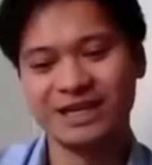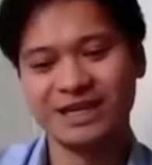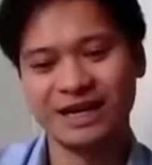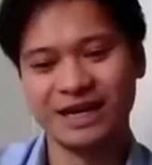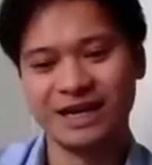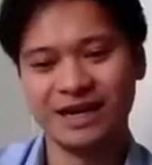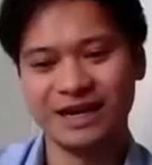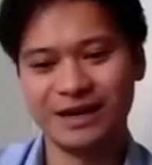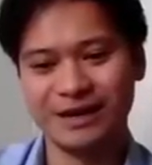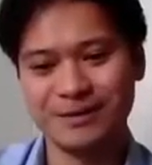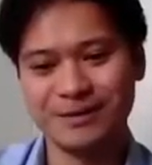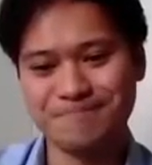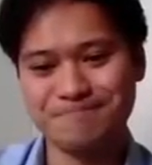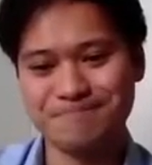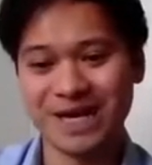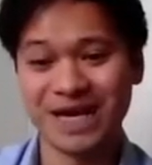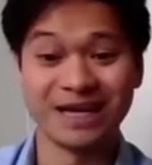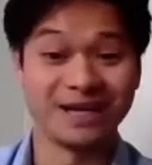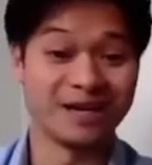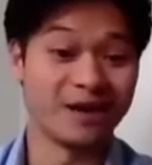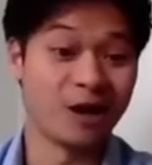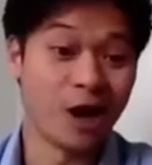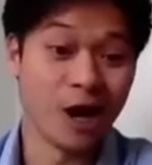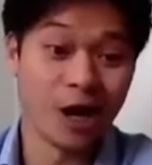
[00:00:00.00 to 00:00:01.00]

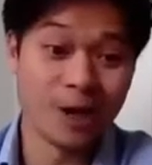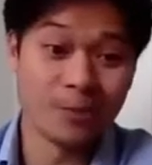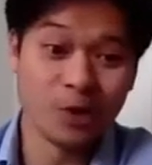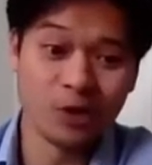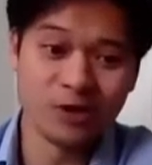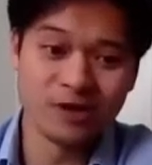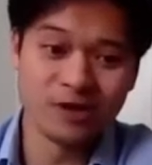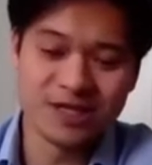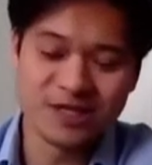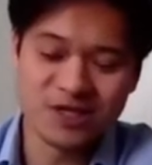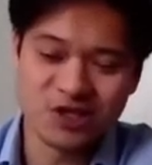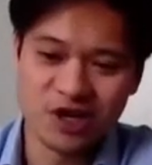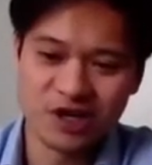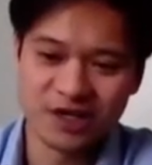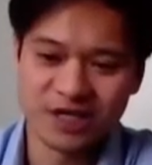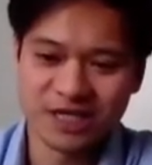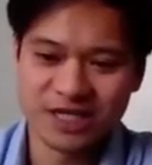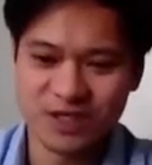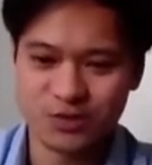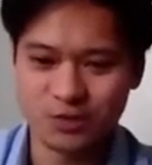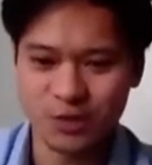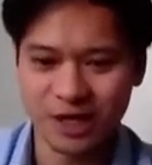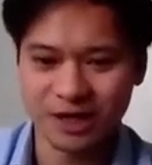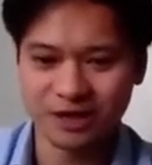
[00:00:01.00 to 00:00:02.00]
And I'm on this journey
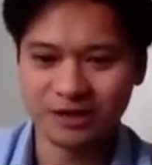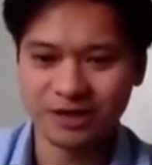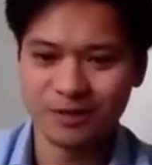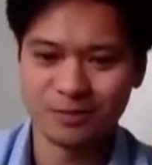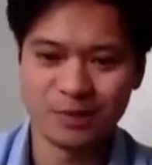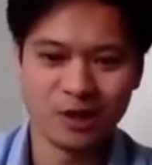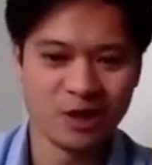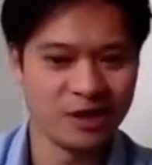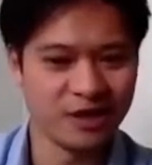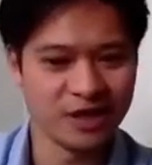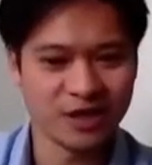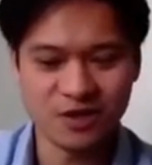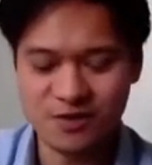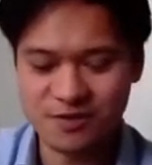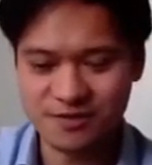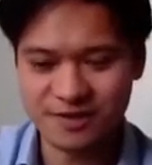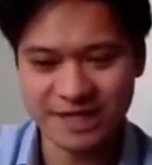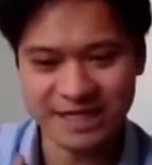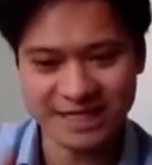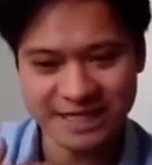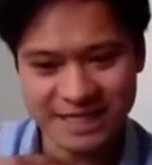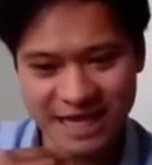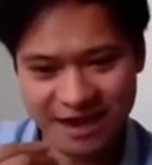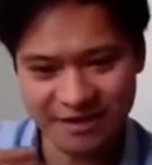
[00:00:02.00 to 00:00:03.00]
as well. I'm learning new
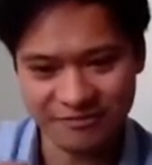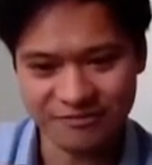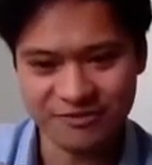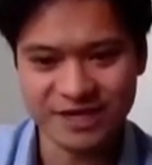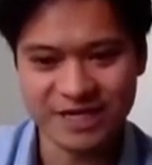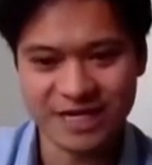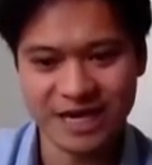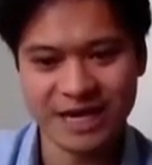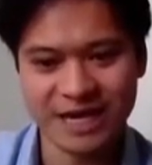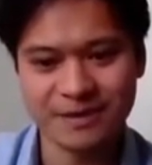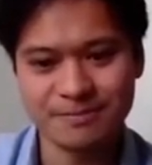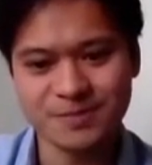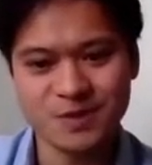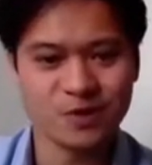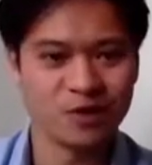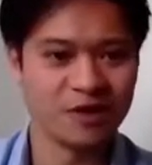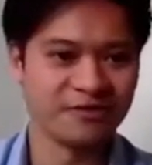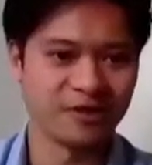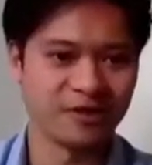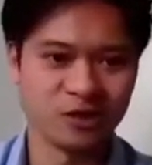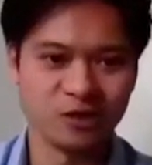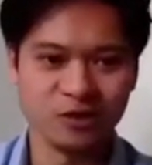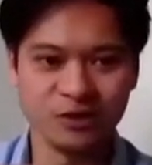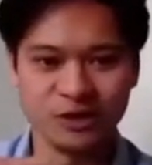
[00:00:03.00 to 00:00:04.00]
things every day. So I've
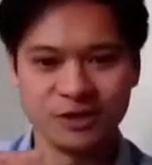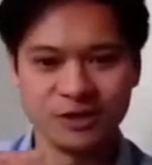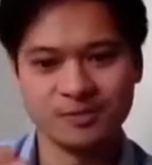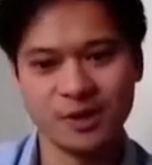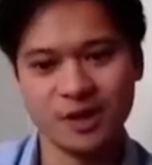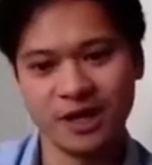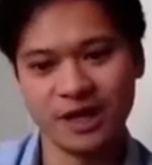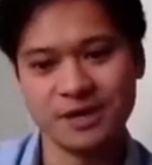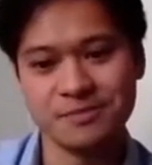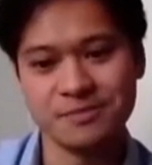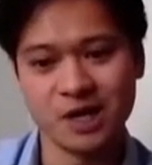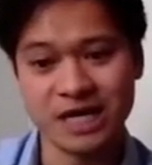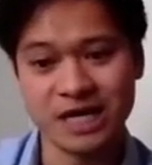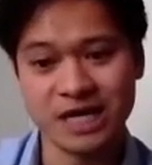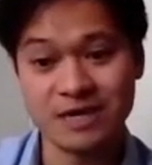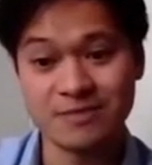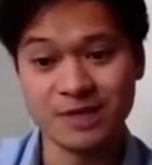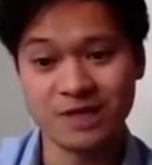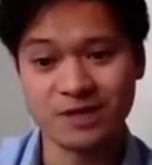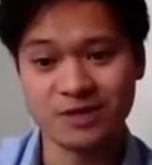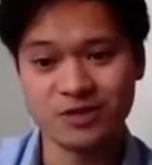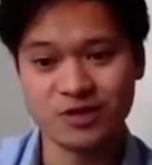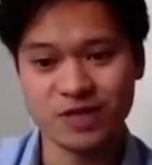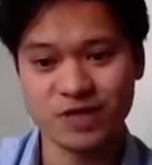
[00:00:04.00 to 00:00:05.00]
included my
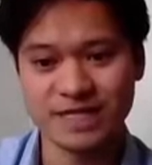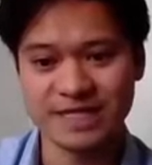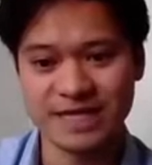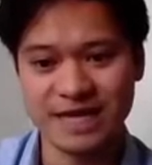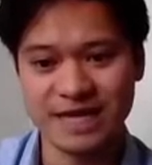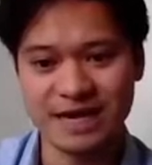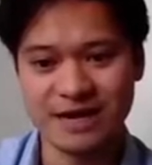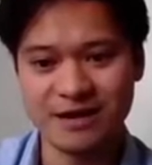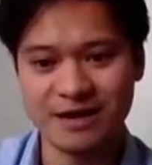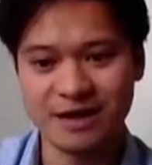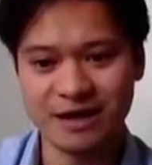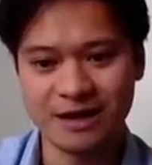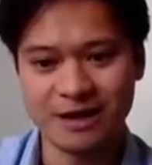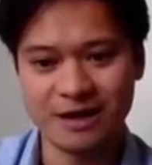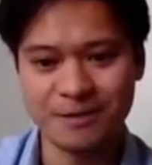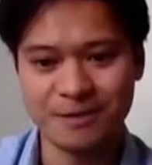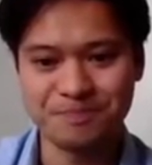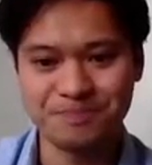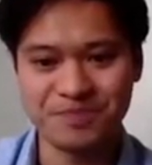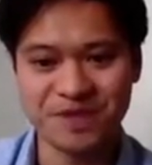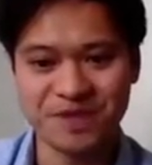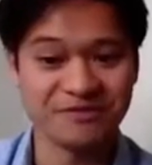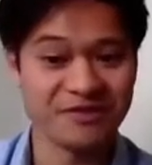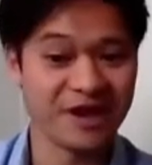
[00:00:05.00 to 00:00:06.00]
email address there.
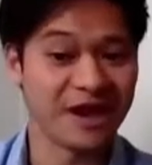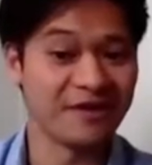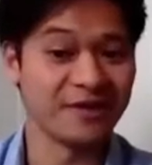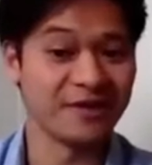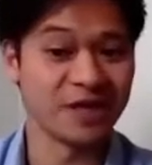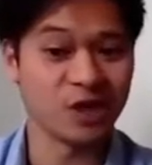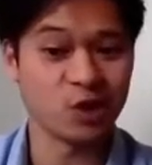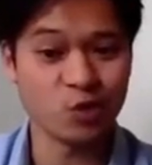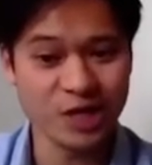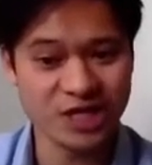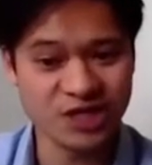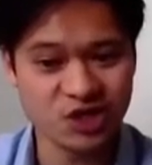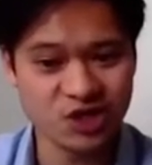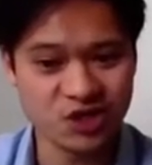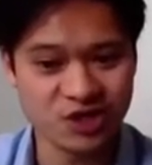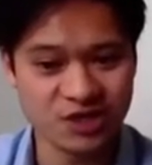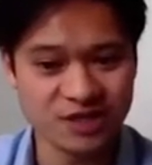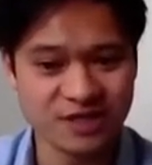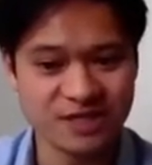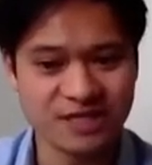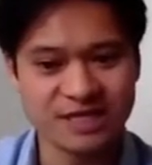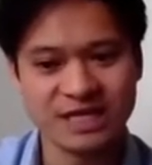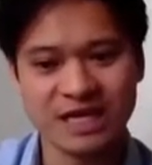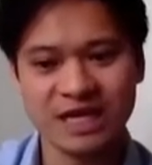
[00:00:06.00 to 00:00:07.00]
If you have any
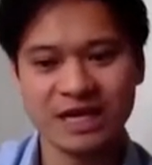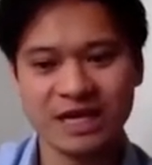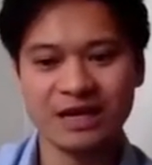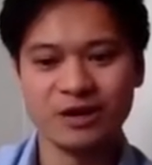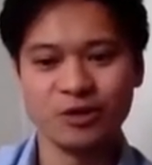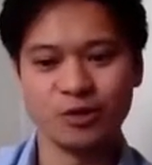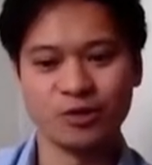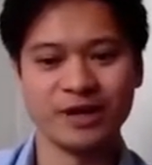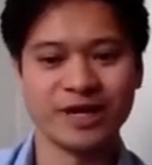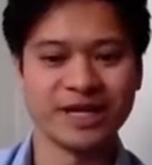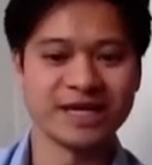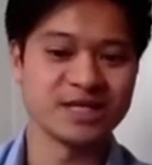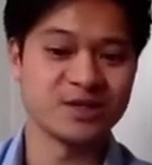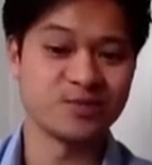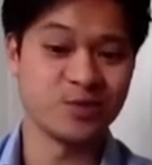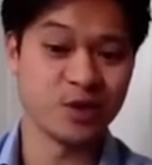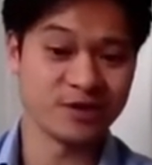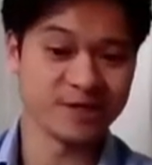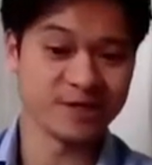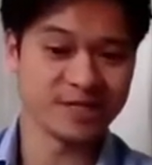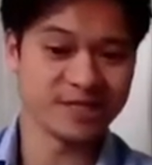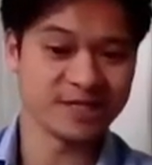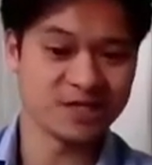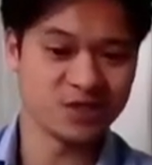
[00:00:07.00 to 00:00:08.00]
questions or any
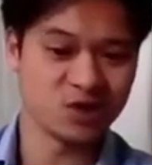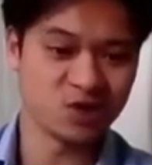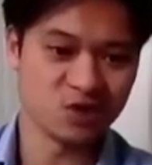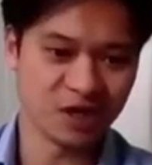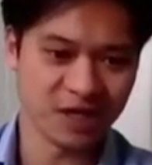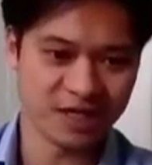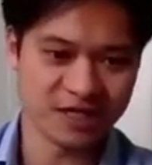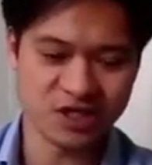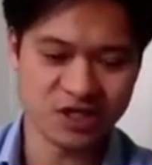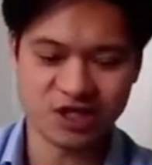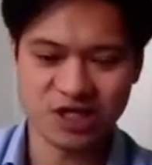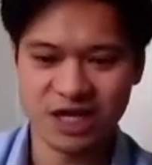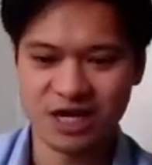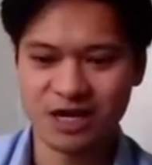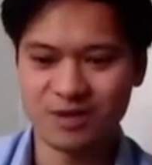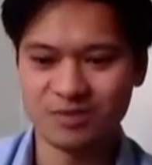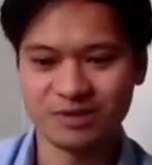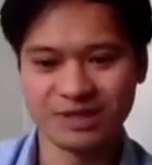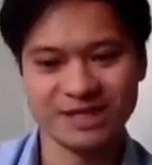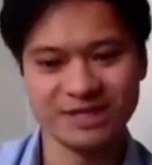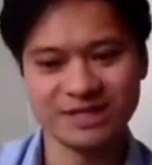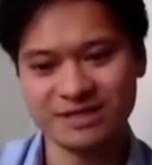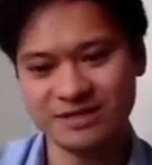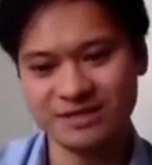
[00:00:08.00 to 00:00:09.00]
experiences you'd like to share,
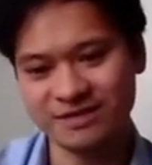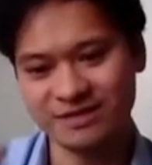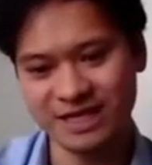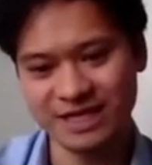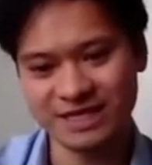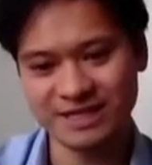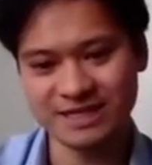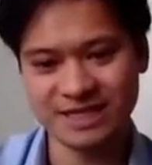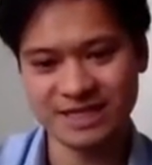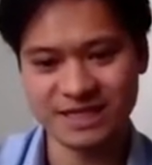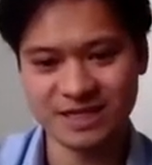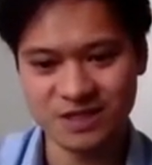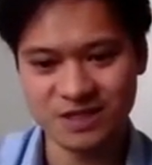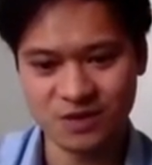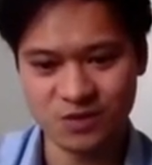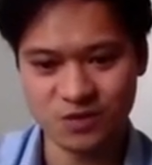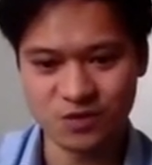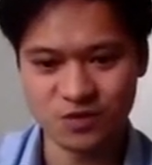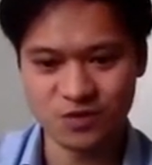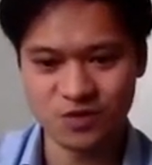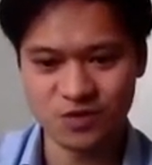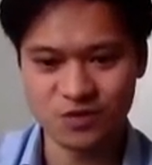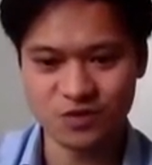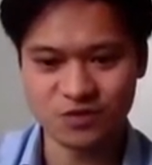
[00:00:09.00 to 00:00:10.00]
please don't hesitate
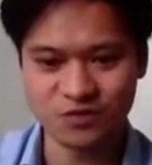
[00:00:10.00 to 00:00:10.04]
to